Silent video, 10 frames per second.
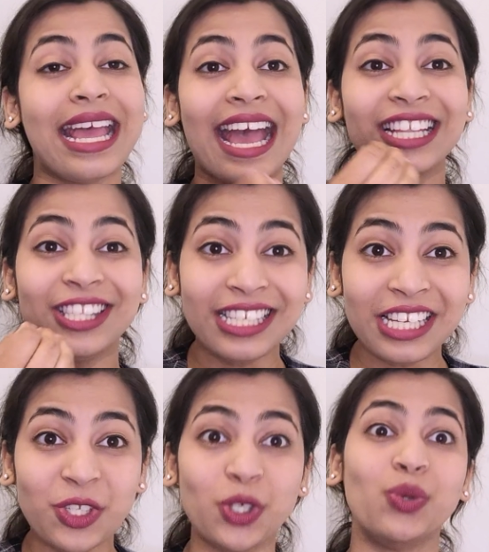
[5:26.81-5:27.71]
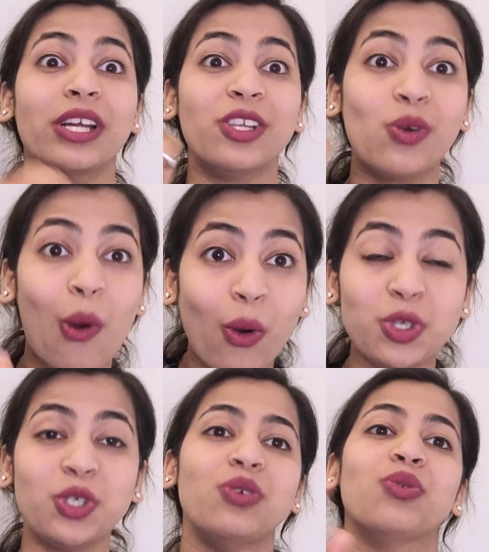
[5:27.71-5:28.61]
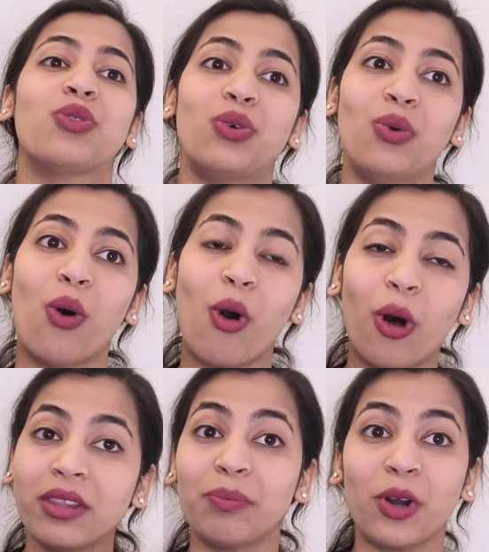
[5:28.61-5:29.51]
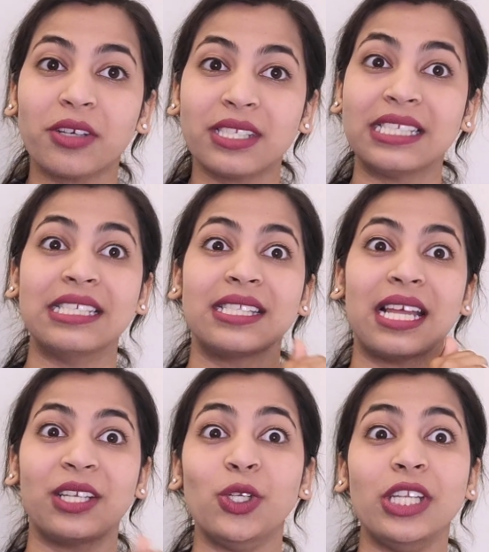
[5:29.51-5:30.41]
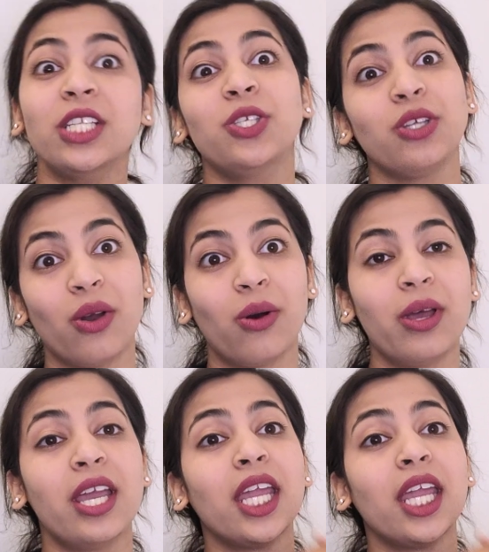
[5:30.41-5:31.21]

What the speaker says: and teach you and coach you through all the processes that you need to know